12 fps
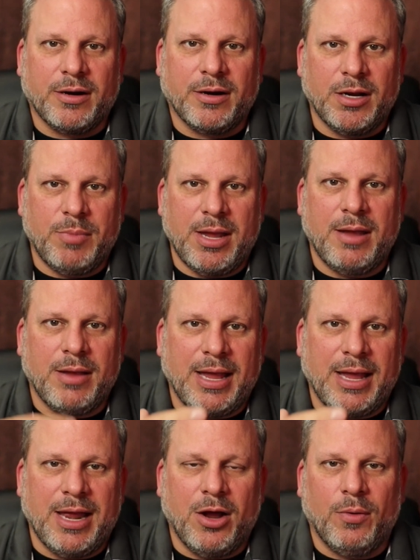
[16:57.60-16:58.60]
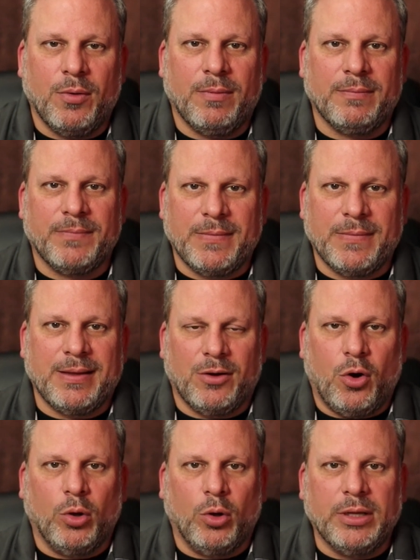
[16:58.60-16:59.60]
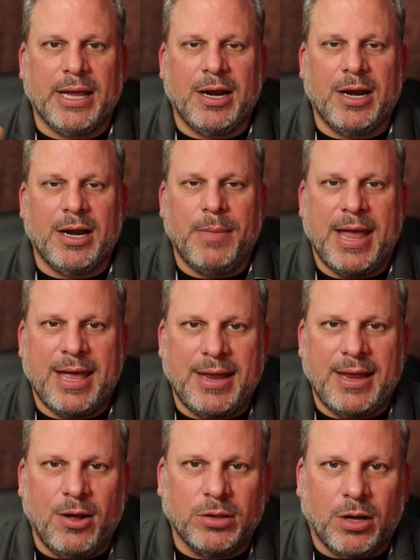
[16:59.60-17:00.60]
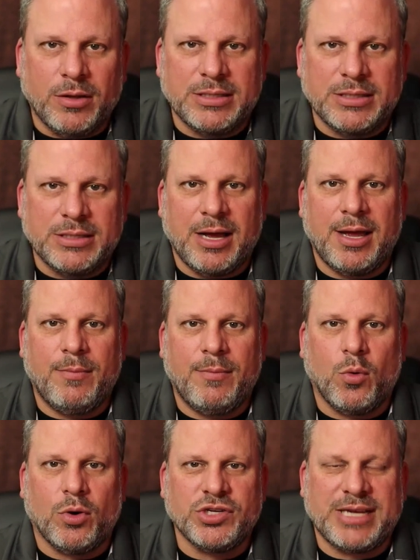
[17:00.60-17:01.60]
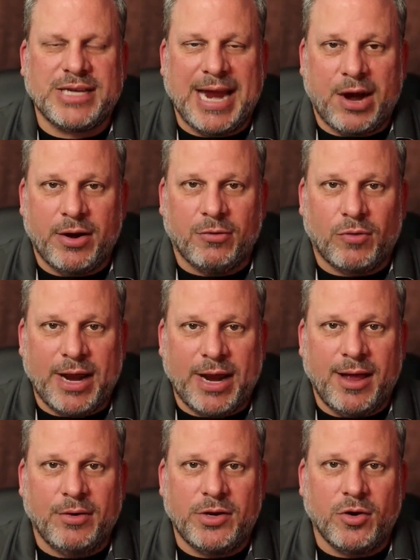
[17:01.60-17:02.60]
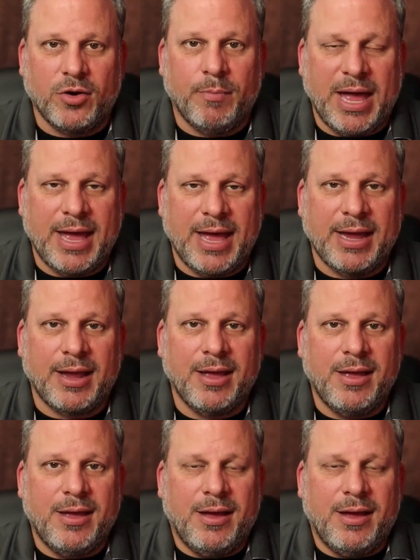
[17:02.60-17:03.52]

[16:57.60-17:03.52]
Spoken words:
that are going to be, holding it up handheld all the time or just carrying around in your bag.